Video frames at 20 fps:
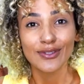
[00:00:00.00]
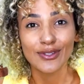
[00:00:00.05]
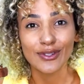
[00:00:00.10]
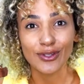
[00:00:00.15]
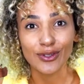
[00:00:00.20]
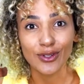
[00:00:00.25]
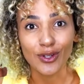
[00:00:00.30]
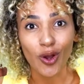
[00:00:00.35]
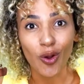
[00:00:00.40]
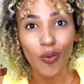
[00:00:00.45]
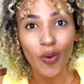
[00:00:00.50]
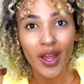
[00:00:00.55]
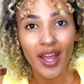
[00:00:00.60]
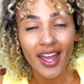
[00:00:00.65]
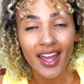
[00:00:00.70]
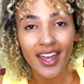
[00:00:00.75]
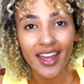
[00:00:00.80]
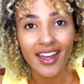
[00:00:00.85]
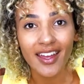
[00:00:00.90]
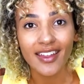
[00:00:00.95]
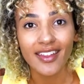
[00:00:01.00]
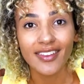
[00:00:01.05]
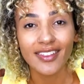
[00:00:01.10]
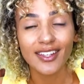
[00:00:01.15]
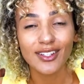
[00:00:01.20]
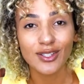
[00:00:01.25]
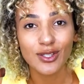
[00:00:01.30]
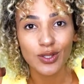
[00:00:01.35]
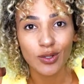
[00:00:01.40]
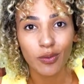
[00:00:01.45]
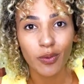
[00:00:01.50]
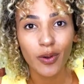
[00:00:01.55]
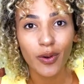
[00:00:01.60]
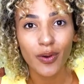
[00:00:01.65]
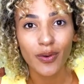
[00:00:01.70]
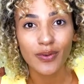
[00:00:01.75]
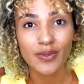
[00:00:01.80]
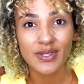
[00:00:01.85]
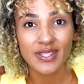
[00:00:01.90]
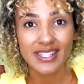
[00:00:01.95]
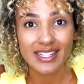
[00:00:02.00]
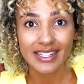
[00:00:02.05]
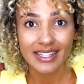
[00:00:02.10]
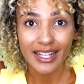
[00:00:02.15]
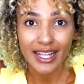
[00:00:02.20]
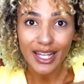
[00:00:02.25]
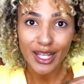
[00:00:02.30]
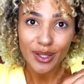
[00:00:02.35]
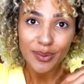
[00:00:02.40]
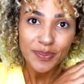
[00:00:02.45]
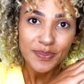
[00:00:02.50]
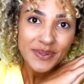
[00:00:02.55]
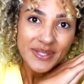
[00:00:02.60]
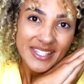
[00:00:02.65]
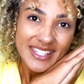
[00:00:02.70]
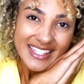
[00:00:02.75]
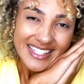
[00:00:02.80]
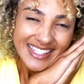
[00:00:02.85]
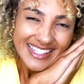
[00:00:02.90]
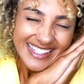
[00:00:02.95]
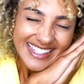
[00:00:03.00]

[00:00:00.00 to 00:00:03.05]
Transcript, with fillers: Do you know where the squirrel sleeps?